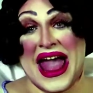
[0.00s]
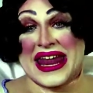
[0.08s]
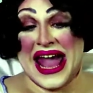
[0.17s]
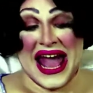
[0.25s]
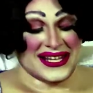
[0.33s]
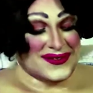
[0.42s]

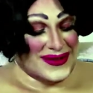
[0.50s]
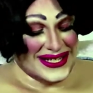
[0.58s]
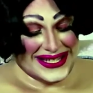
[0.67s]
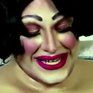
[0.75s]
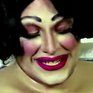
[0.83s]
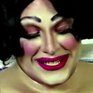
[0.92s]
And as we
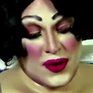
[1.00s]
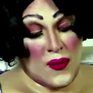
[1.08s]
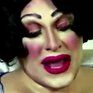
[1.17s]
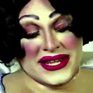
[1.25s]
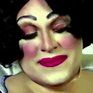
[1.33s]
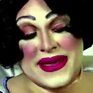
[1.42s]
see, Snow
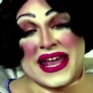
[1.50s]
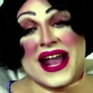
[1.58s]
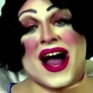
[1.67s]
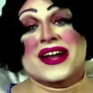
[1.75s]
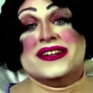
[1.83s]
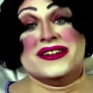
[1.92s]
White's
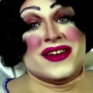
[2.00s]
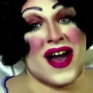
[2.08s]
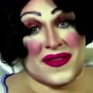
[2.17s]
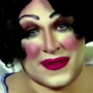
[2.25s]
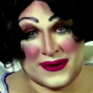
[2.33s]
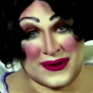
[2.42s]
making
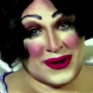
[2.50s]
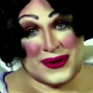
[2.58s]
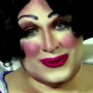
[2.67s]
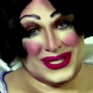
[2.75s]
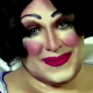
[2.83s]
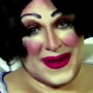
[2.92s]
another
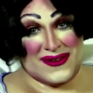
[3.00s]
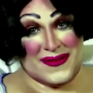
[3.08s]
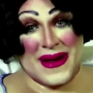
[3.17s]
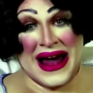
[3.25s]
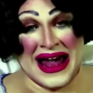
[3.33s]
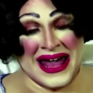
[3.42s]

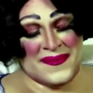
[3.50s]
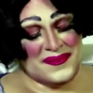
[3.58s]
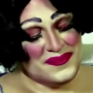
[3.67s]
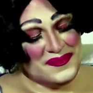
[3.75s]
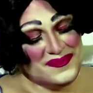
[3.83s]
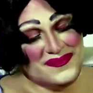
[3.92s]
gooseberry pie.
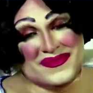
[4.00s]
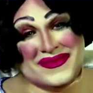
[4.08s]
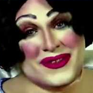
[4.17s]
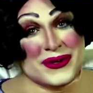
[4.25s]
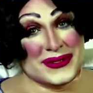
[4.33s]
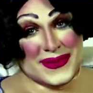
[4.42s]

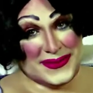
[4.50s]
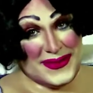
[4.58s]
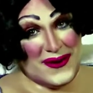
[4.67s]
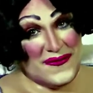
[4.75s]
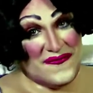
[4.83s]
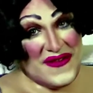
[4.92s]
Those must
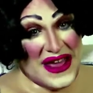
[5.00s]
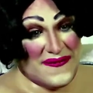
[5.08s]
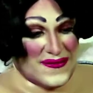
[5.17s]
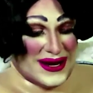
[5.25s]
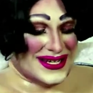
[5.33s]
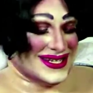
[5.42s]
be her
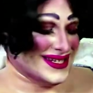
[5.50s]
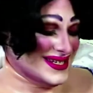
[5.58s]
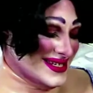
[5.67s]
favorite.